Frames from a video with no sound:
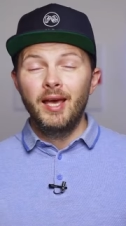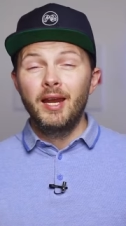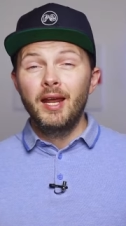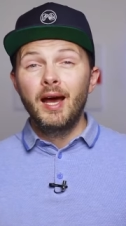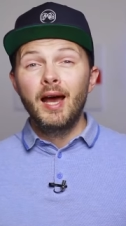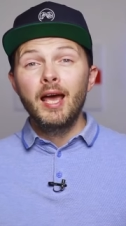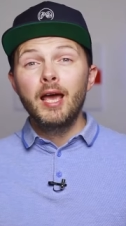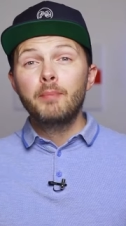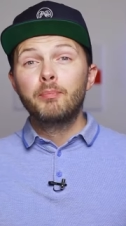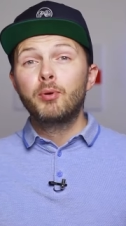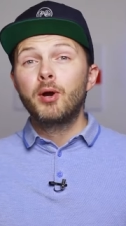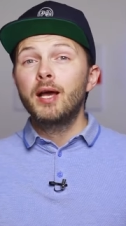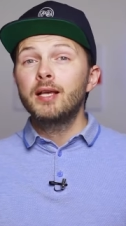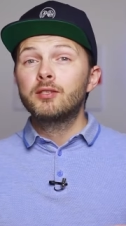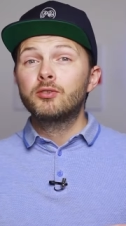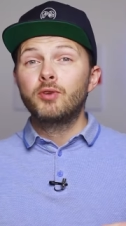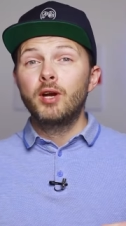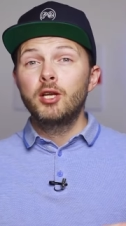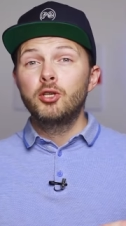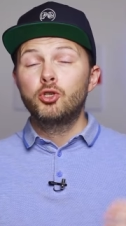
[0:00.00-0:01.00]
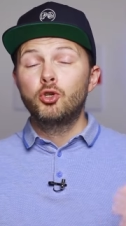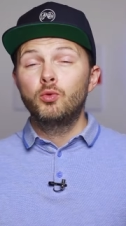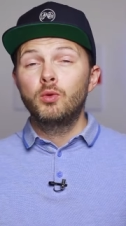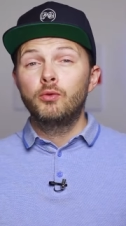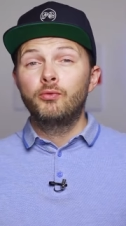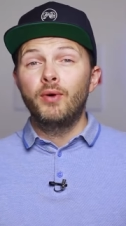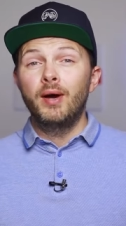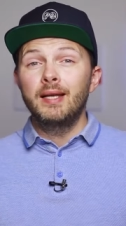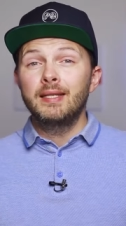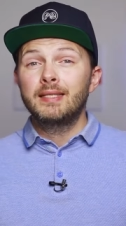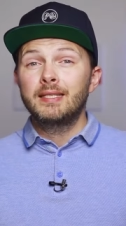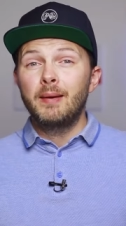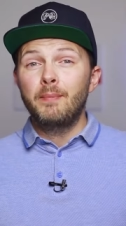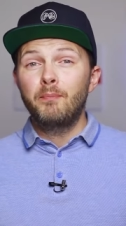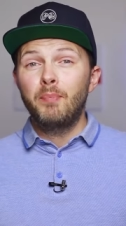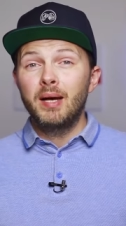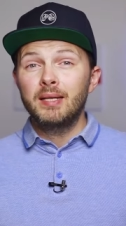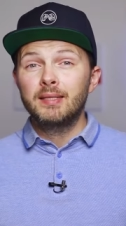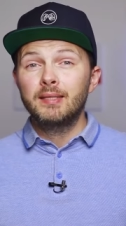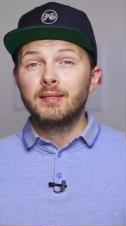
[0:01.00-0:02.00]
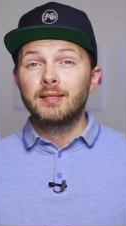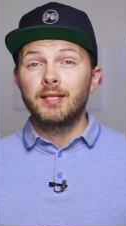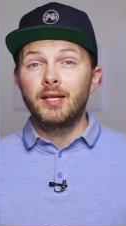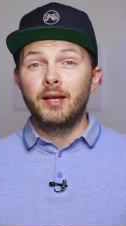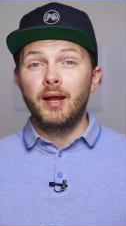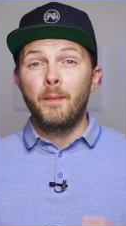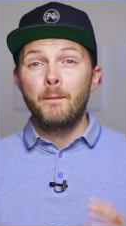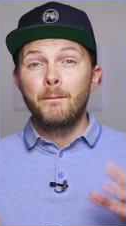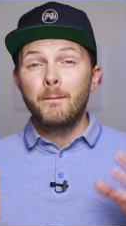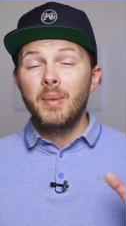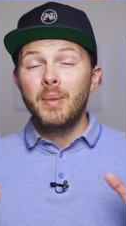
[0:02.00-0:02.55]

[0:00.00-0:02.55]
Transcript: At a higher price range, you will find some puzzles that are